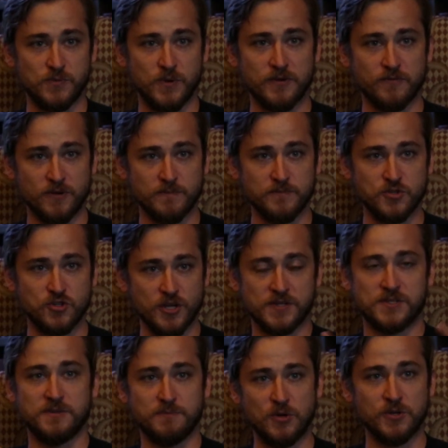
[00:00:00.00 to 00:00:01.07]
You went from
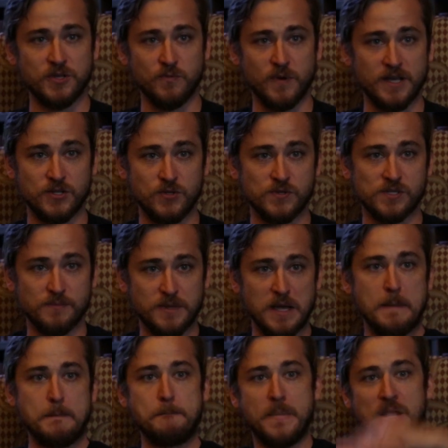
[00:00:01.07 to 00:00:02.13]
just the Milky Way to
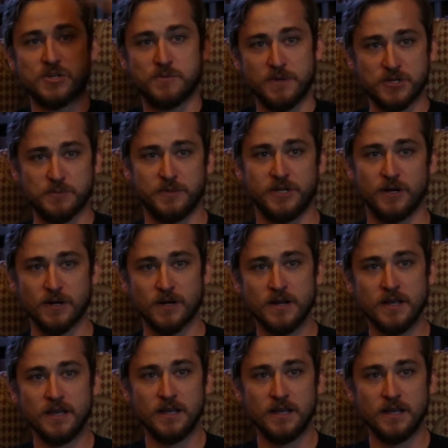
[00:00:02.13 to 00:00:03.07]
something much, much bigger.